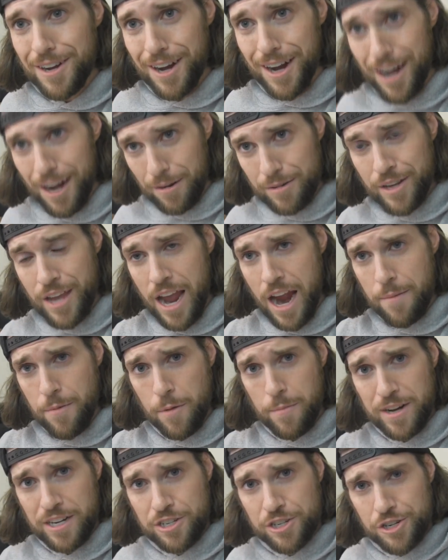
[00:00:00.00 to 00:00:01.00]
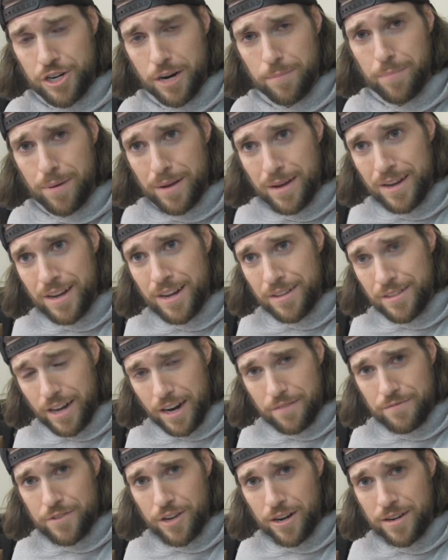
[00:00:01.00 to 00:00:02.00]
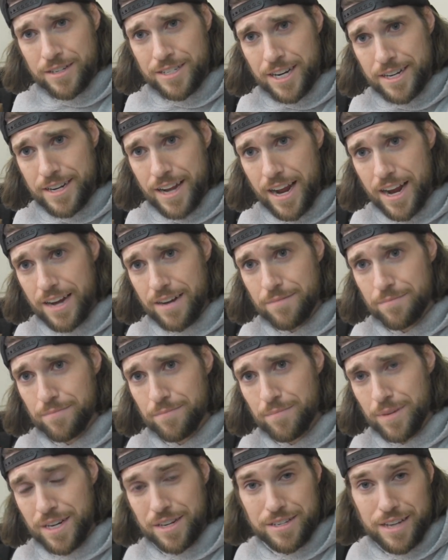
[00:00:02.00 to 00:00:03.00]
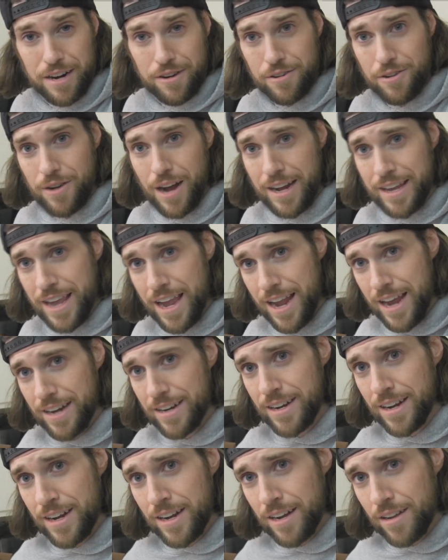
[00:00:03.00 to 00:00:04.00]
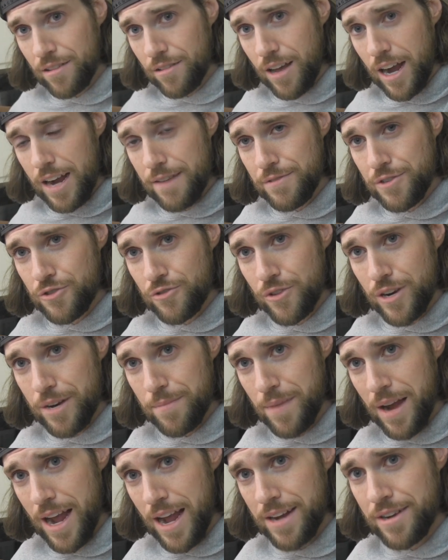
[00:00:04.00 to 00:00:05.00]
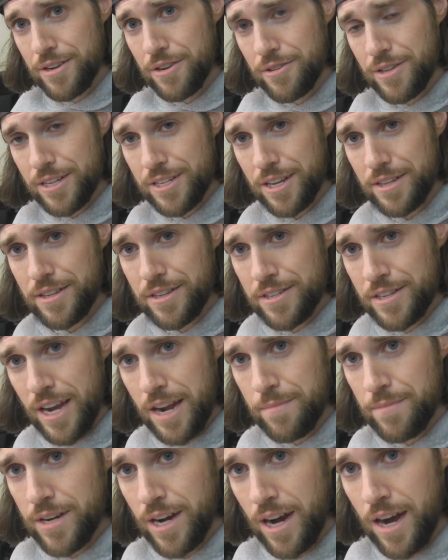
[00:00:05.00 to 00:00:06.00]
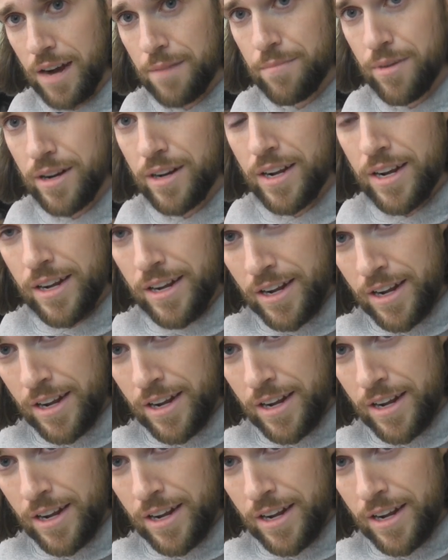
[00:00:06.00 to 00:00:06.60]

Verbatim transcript: uh, cameramanship that I've done to date because I don't know, I can't live stream and do this at the same time, but